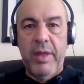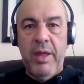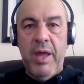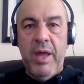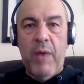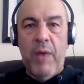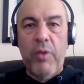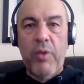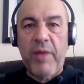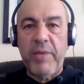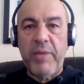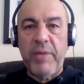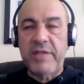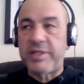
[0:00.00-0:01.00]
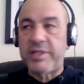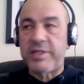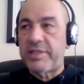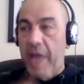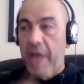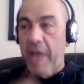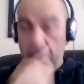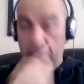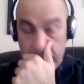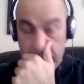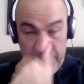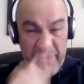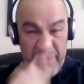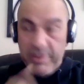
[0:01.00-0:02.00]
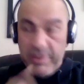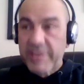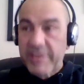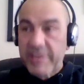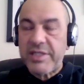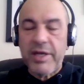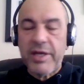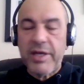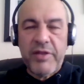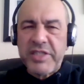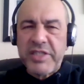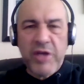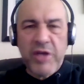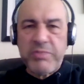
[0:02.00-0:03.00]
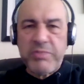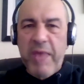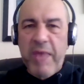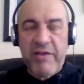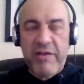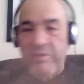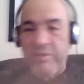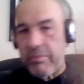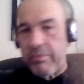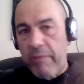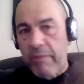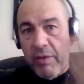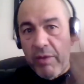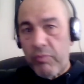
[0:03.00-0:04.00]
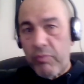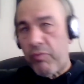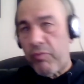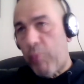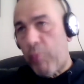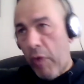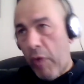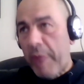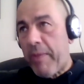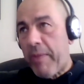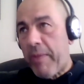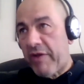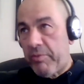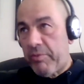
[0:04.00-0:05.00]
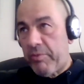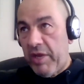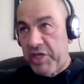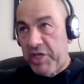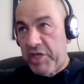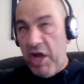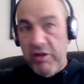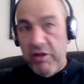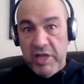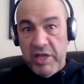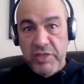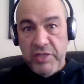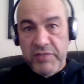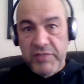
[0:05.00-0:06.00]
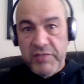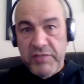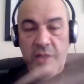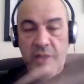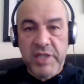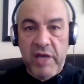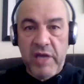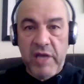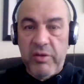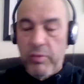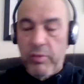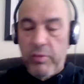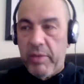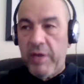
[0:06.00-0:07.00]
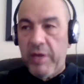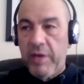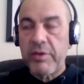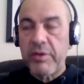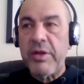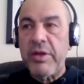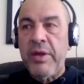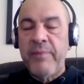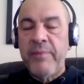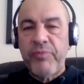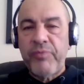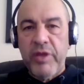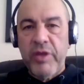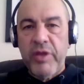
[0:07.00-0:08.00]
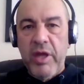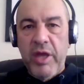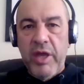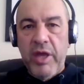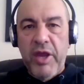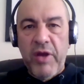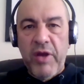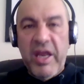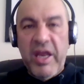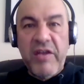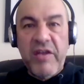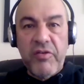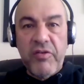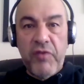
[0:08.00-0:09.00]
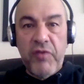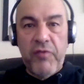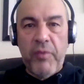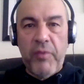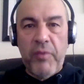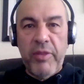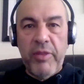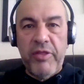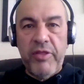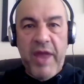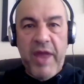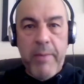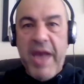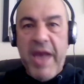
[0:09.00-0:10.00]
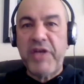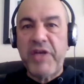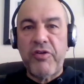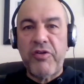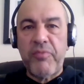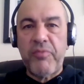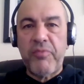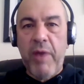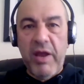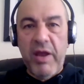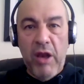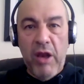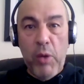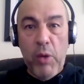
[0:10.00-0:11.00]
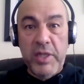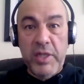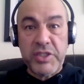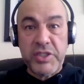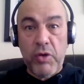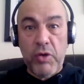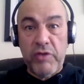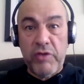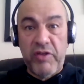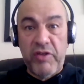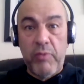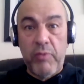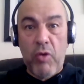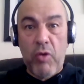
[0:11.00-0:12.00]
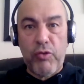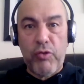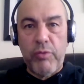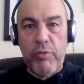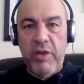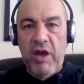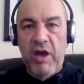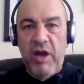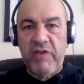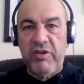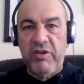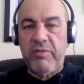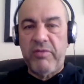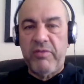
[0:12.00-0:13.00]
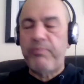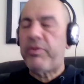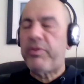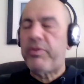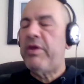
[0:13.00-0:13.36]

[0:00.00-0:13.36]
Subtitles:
And what that means is, I always remember this. This goes back to right back to being a child, and it's obviously resonated with me. Hearing an interview from the then manager of my lowly soccer team, Rotherham United. Mm-hmm.